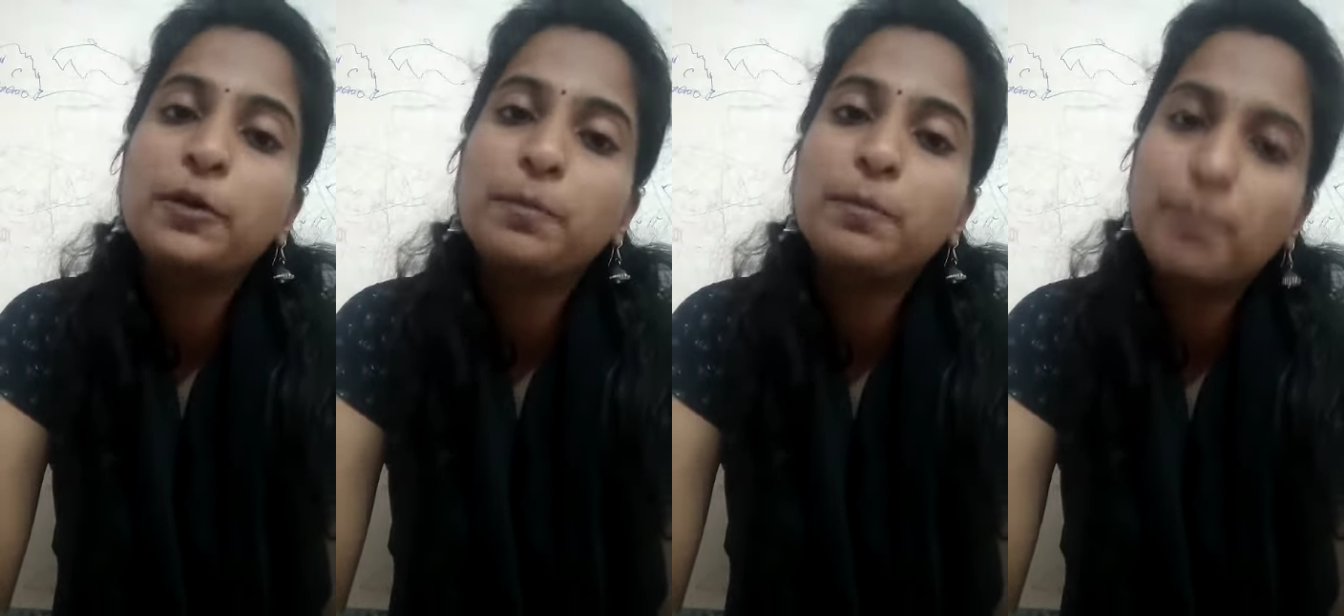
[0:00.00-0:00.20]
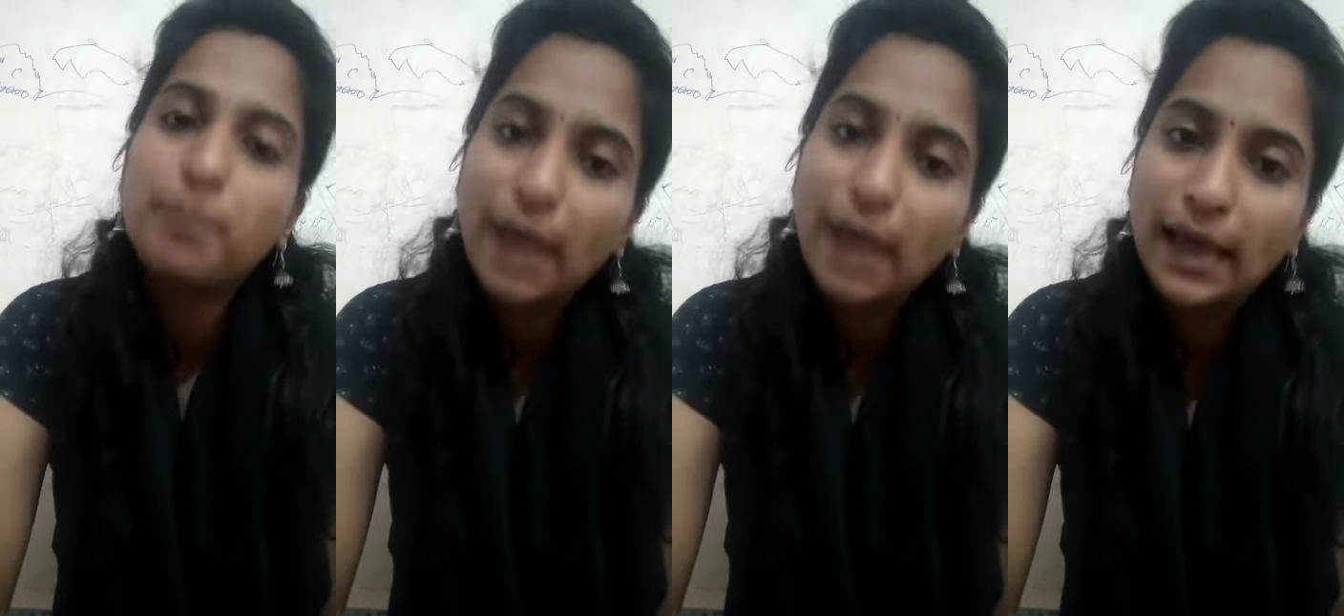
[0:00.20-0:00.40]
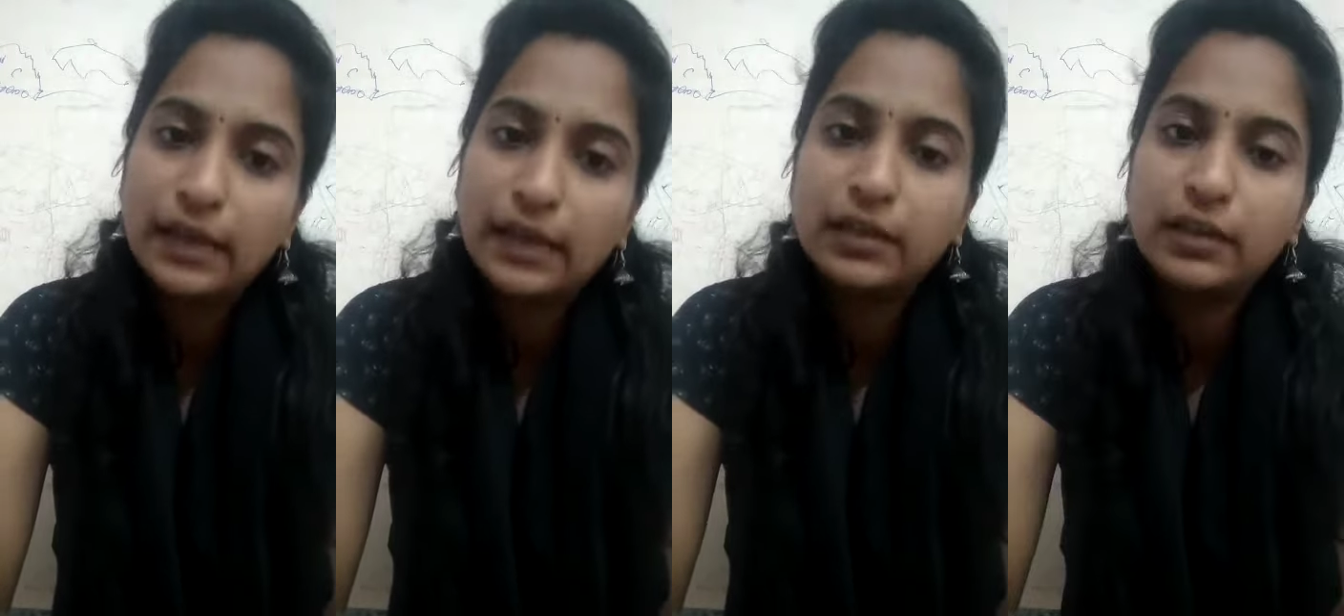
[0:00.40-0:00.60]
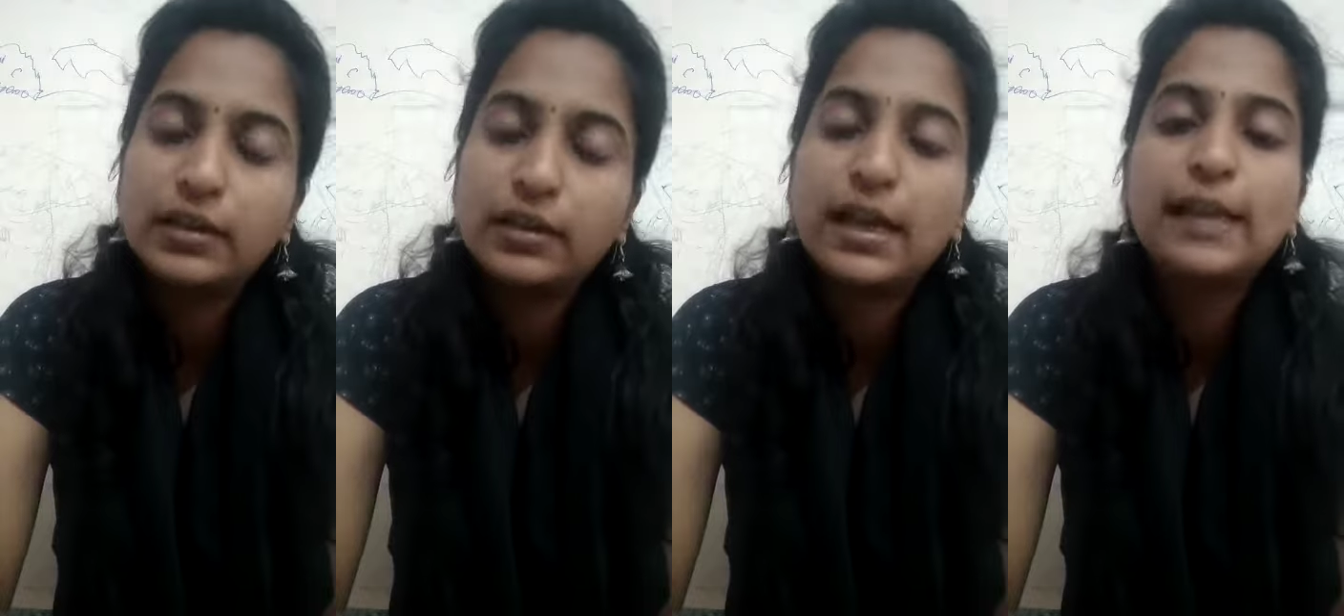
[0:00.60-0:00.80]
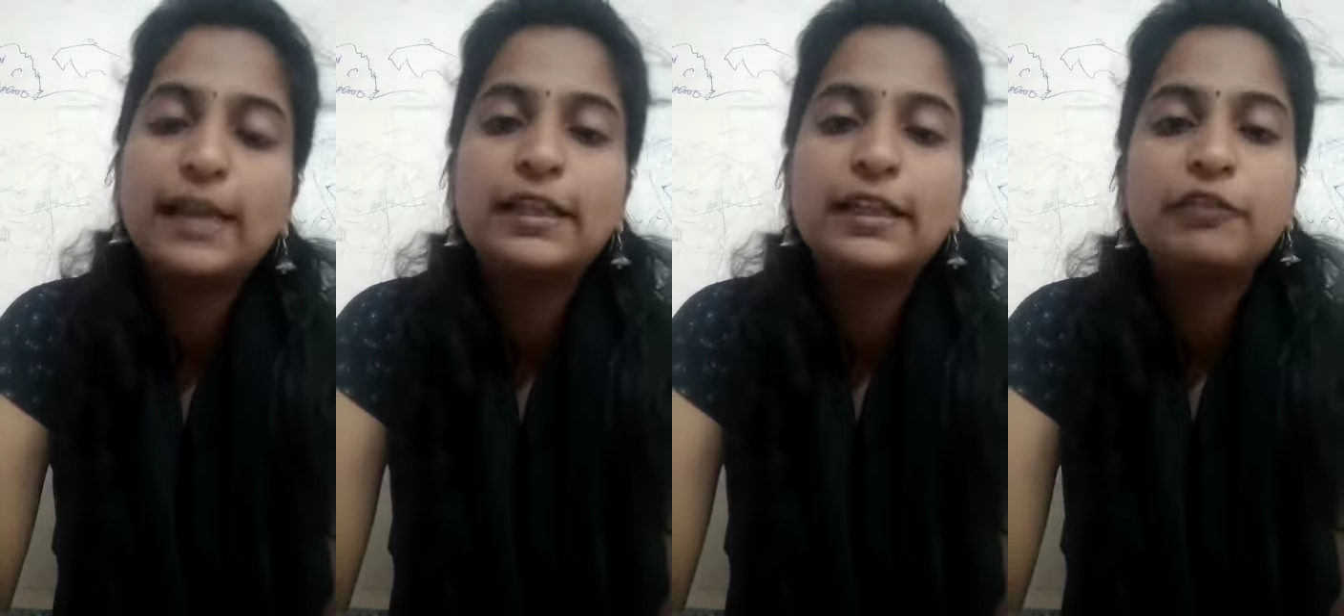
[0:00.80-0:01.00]
manner
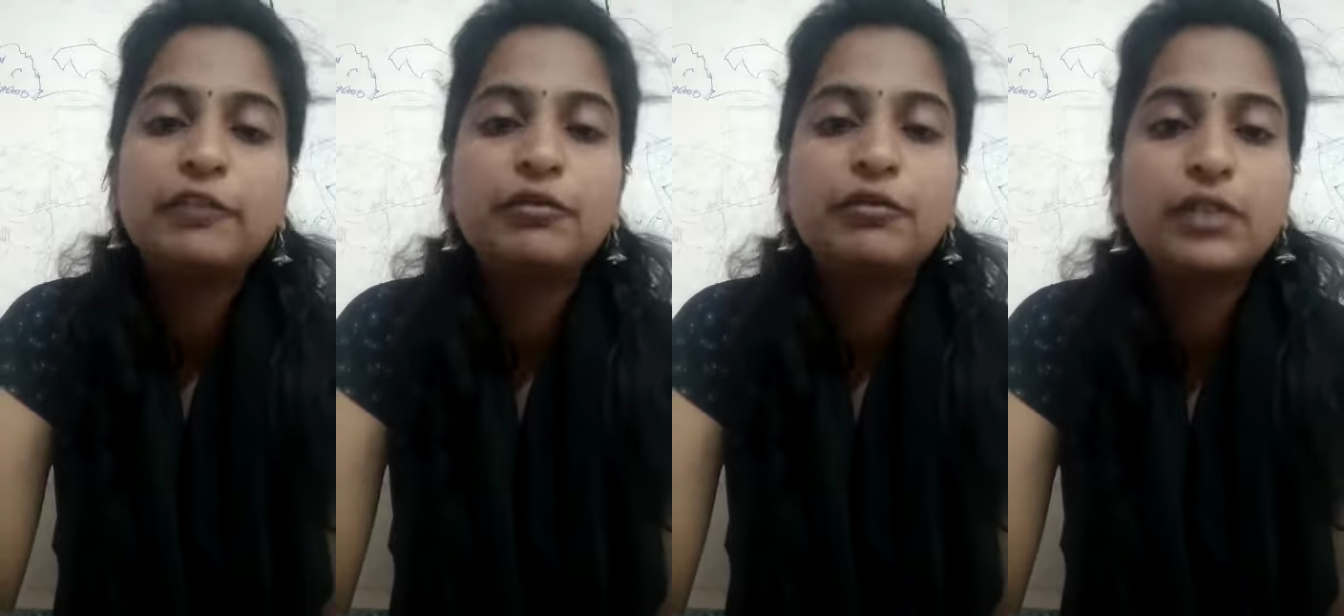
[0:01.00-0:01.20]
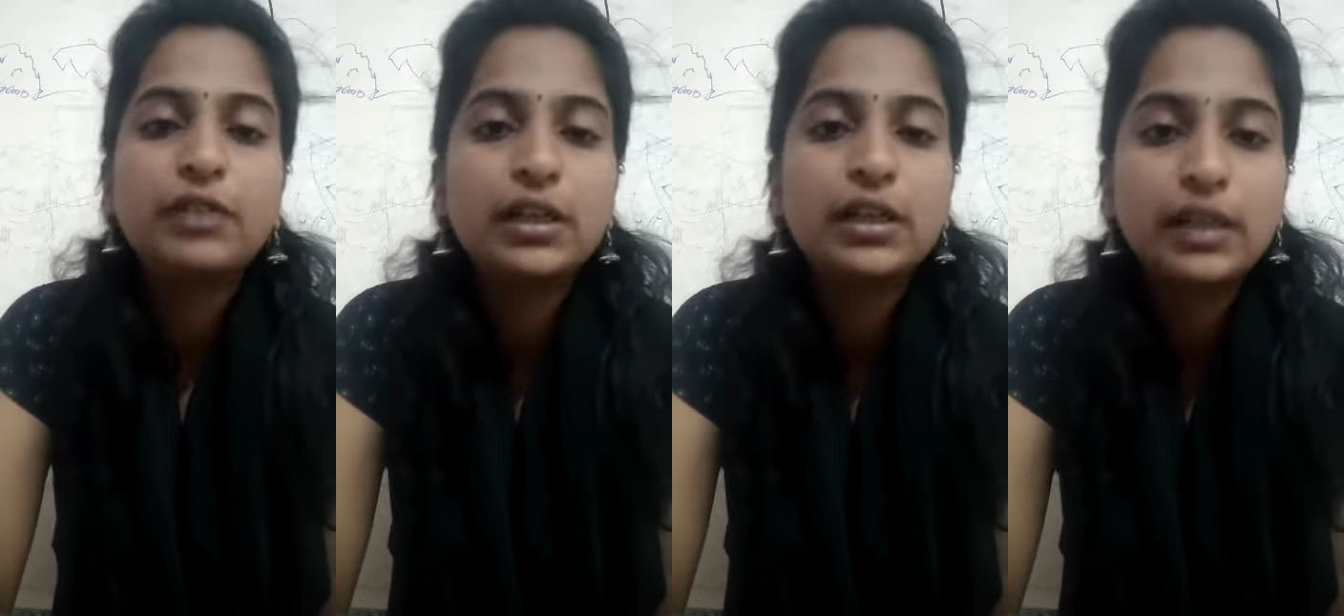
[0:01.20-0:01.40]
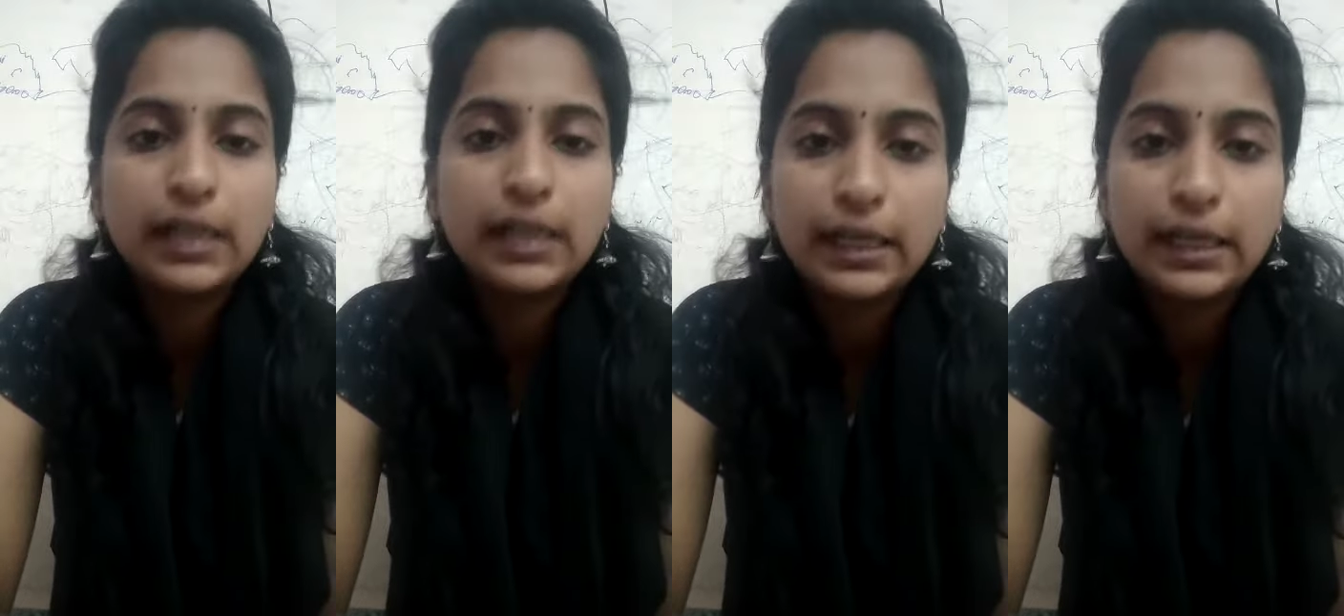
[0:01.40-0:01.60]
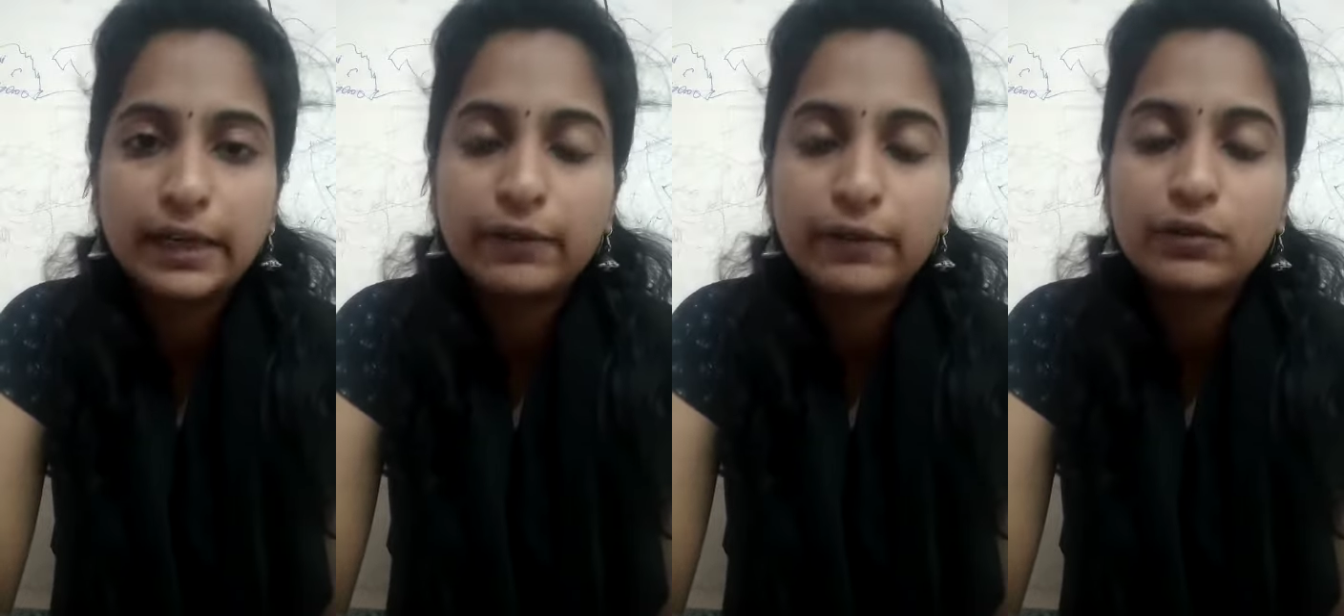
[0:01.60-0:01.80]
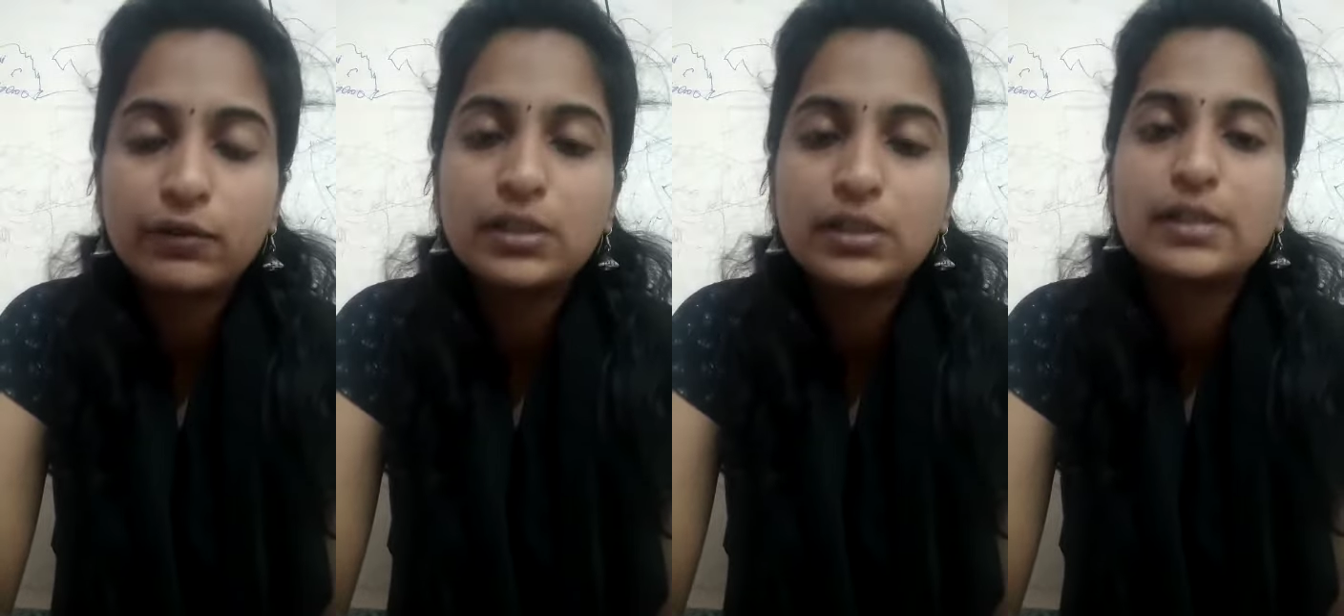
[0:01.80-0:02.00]
at different
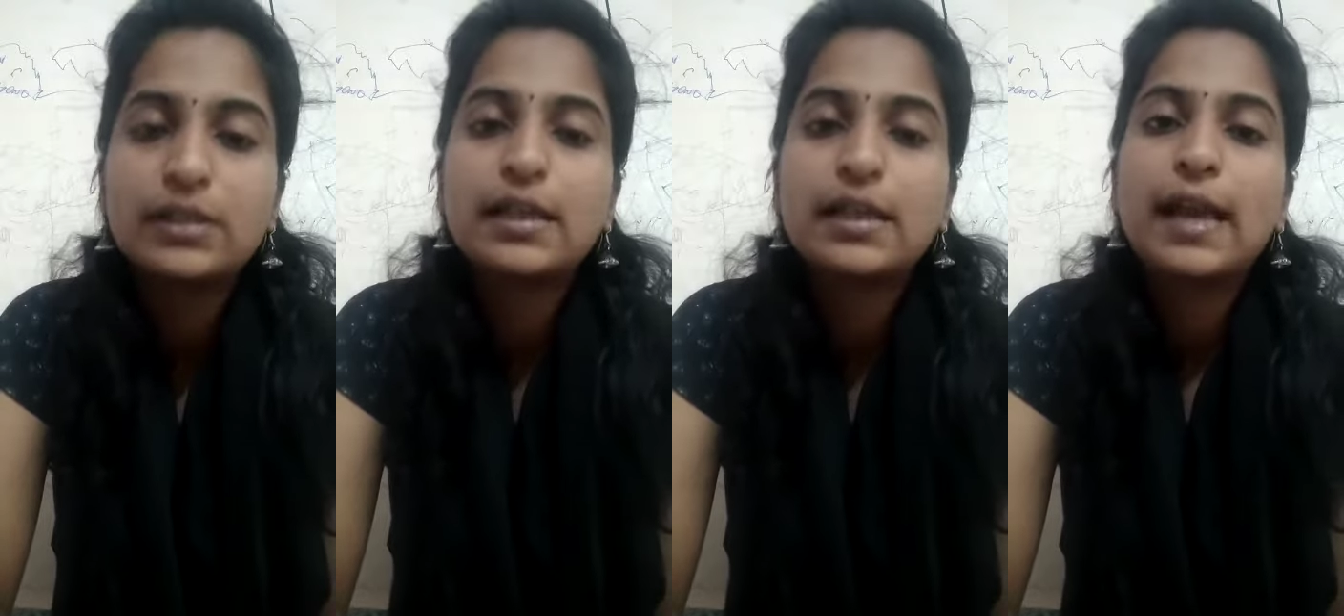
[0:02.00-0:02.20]
intervals,